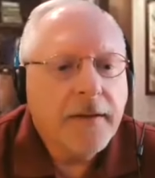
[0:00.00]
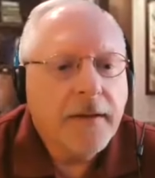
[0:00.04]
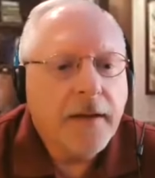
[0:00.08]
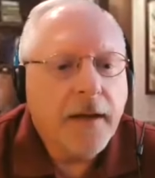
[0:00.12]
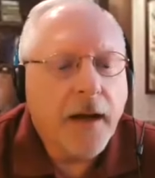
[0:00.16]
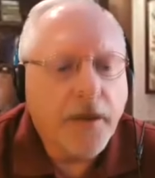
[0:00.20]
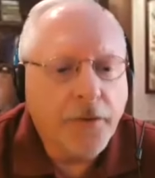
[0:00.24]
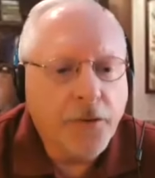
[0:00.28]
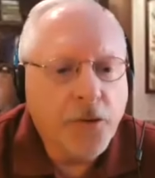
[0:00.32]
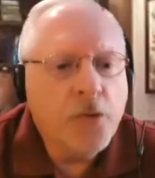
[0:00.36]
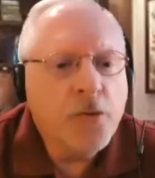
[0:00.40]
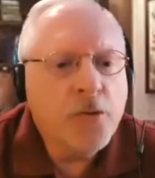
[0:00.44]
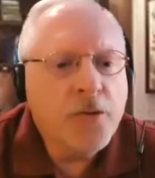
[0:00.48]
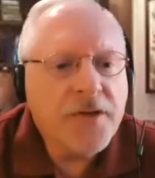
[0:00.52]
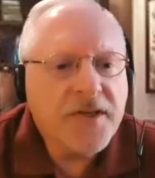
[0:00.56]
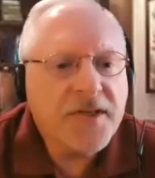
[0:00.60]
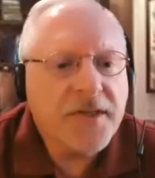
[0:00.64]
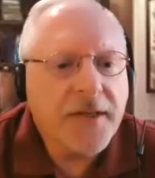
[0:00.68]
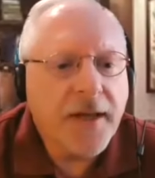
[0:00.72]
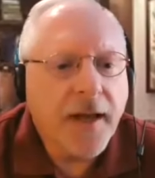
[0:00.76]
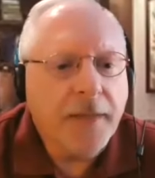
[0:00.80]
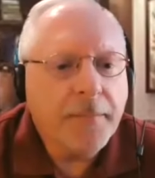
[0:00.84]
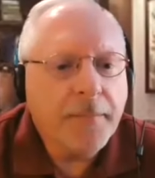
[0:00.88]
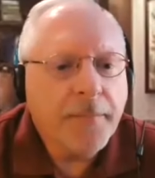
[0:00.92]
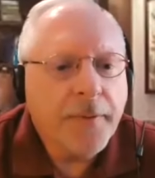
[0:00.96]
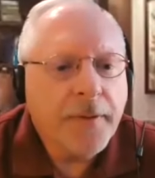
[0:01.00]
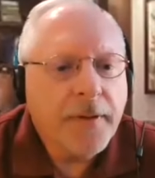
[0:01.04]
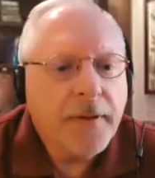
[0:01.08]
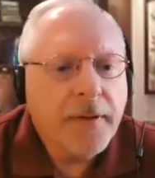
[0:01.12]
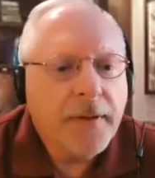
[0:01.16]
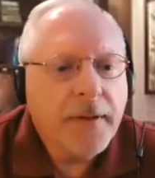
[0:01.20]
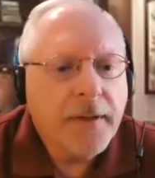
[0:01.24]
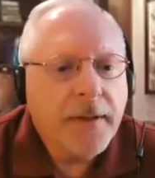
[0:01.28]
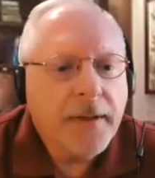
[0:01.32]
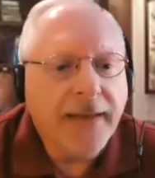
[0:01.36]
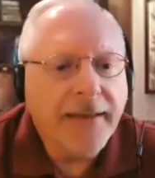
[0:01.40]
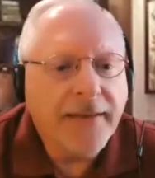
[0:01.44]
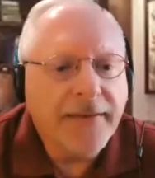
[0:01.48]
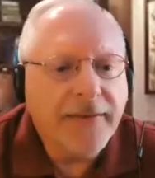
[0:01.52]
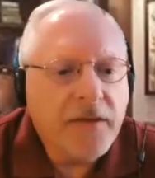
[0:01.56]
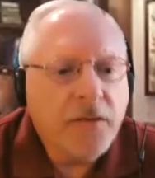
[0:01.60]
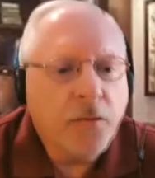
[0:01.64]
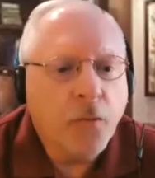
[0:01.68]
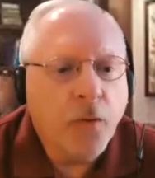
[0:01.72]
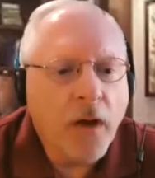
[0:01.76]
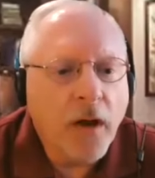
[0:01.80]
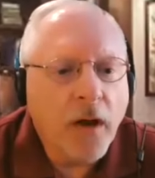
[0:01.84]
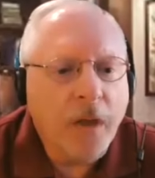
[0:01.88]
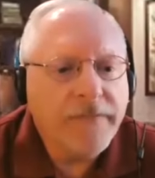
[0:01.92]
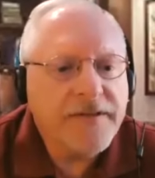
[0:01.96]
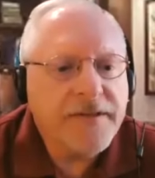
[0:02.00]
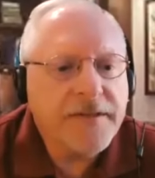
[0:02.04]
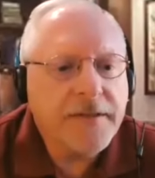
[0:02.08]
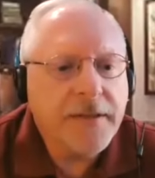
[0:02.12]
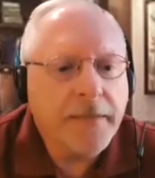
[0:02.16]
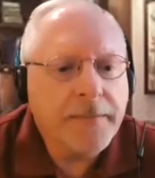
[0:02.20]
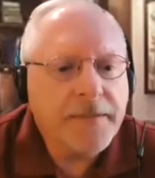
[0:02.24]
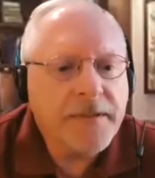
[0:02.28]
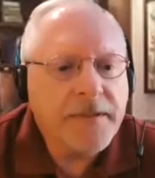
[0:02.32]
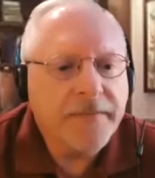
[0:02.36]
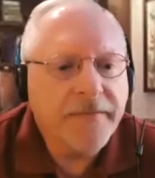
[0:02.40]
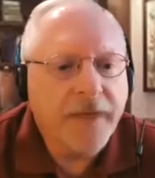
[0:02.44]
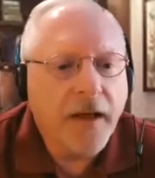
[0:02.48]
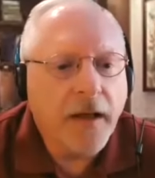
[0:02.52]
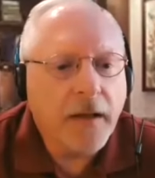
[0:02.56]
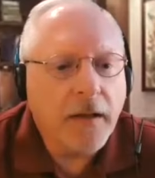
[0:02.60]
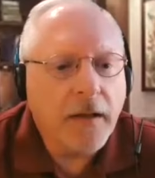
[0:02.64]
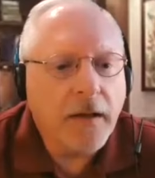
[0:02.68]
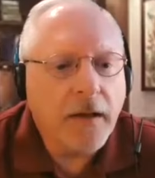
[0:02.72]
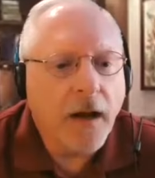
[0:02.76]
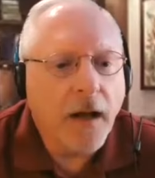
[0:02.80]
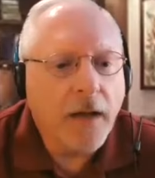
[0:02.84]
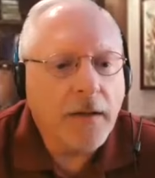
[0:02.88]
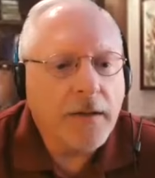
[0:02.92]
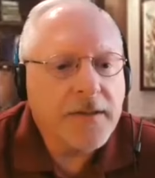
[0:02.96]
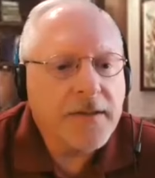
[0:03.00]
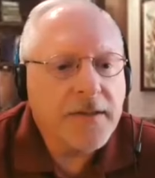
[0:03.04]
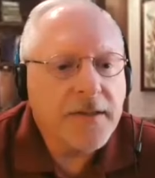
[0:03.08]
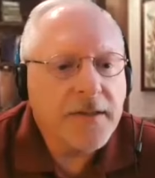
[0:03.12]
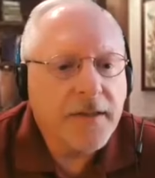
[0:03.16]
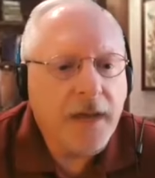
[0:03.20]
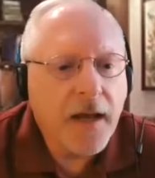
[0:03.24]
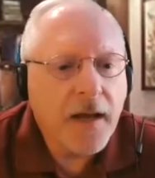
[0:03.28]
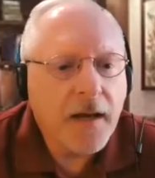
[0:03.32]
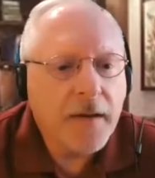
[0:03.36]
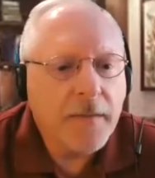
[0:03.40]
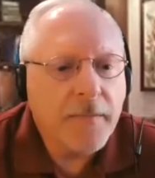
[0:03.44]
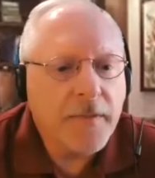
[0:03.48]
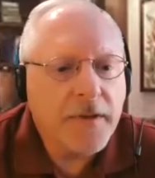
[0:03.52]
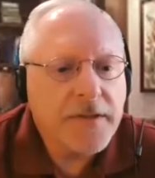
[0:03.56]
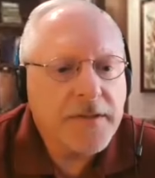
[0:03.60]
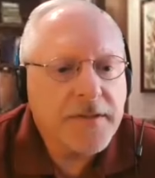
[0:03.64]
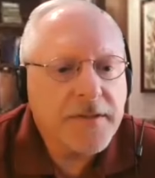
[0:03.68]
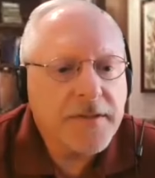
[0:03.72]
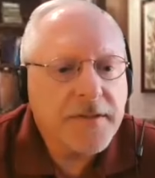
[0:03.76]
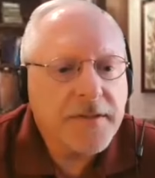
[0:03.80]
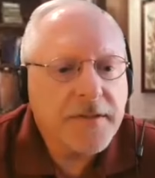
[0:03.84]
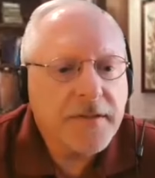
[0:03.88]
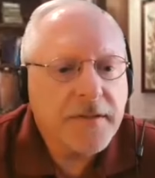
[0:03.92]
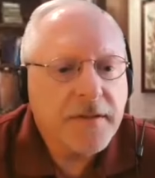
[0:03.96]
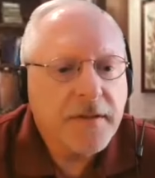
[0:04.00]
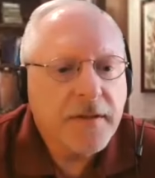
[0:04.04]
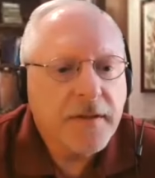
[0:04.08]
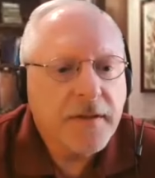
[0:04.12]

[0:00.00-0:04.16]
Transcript: a new step in the 12 steps of Alcoholics Anonymous.